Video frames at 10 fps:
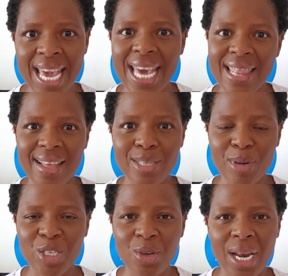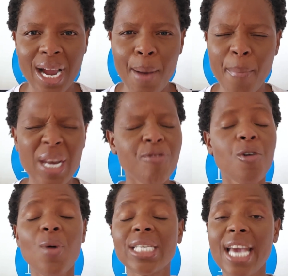in this particular company
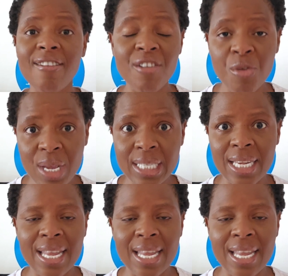for whatever reason.